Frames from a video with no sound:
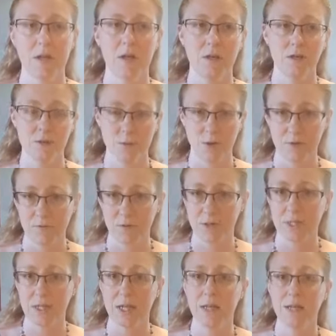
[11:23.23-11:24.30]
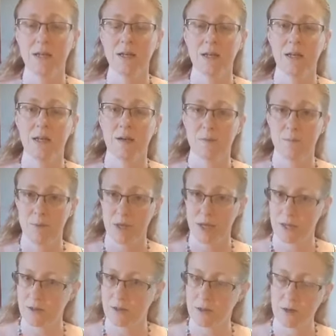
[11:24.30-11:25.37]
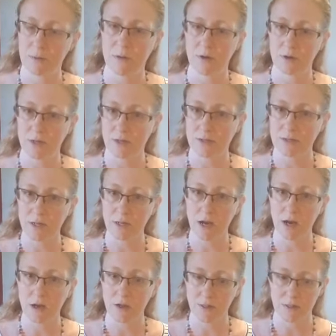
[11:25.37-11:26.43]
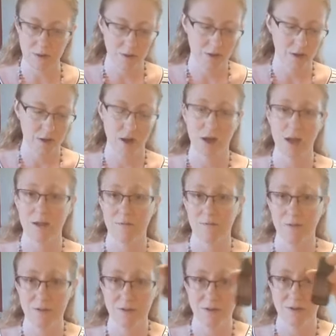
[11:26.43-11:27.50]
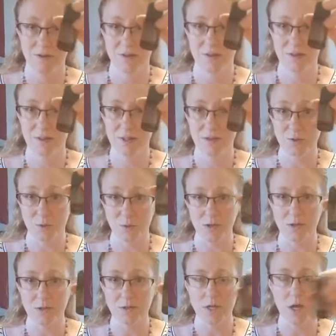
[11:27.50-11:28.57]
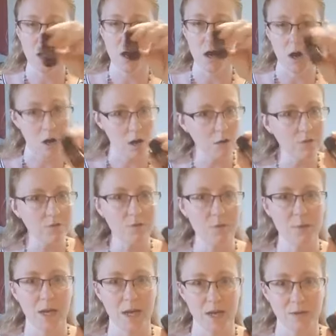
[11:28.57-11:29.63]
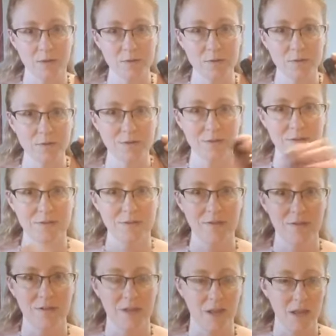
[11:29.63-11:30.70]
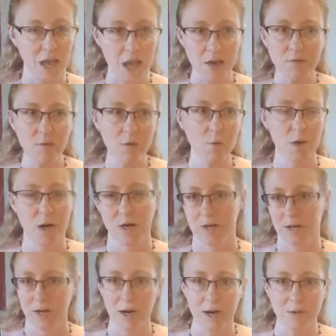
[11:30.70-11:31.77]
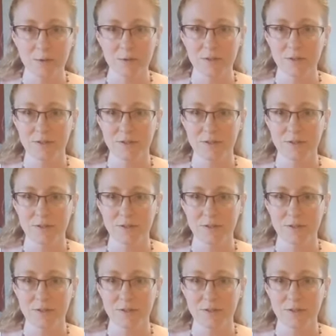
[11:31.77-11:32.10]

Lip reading: 2014, began learning about holistic health. I have these oils all over my house, everywhere in our house,